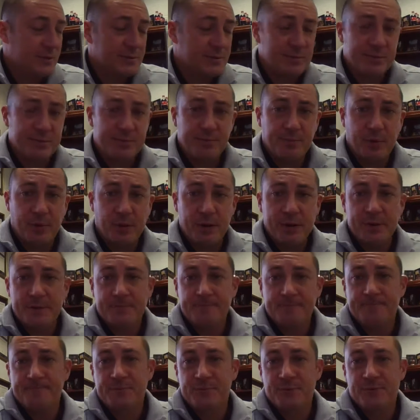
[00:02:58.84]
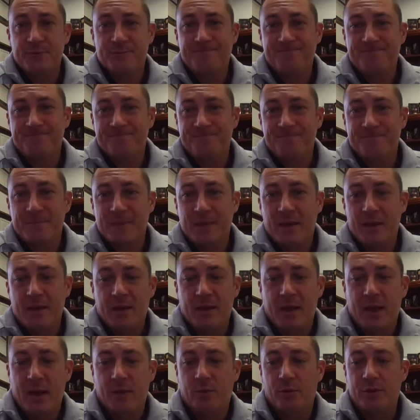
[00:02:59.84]
Christmas break. So
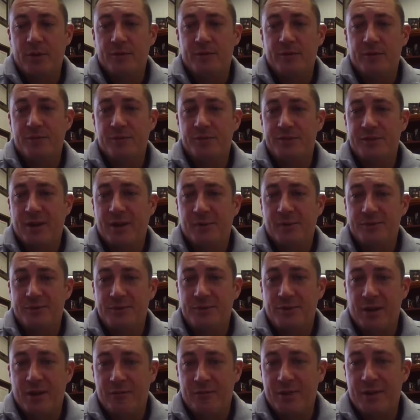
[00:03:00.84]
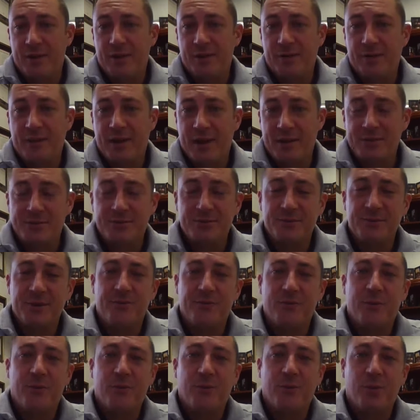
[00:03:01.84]
I will leave you just how we start every day here at the high school.
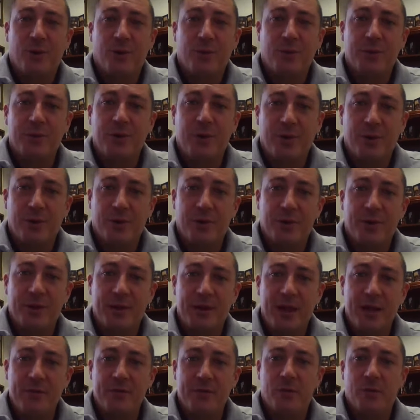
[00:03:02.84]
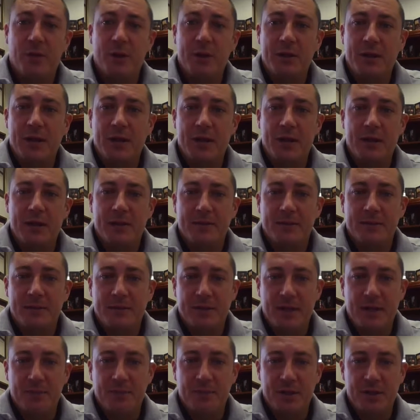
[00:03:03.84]
Everyone work really hard. Have a great day
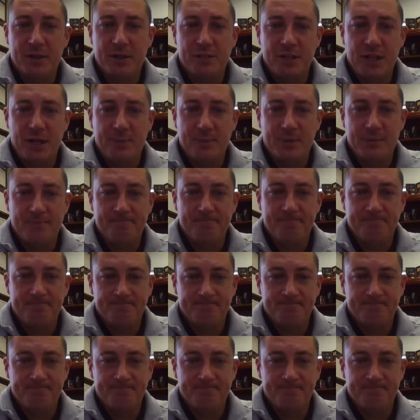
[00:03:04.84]
and be a champion.